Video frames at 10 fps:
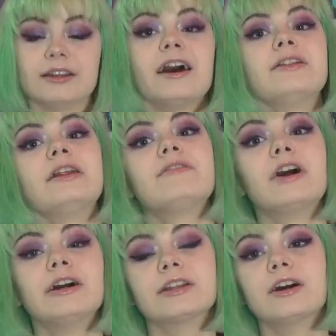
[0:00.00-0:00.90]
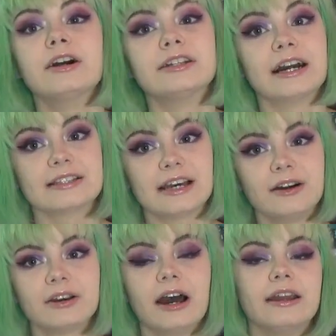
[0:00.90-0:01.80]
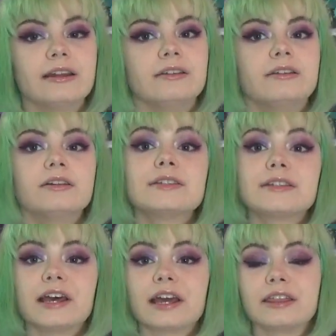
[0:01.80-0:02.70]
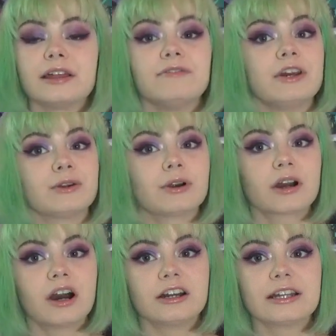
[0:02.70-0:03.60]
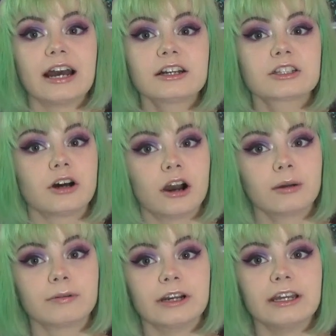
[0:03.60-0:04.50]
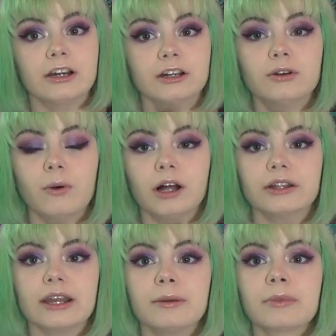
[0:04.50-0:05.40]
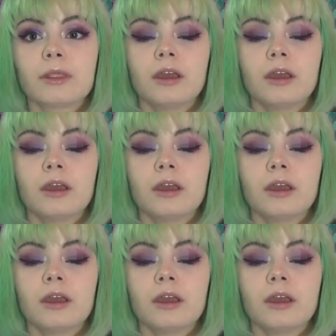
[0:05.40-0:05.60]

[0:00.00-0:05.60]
now that I've gotten the contacts out, I can say that Vandora contacts are pretty good quality.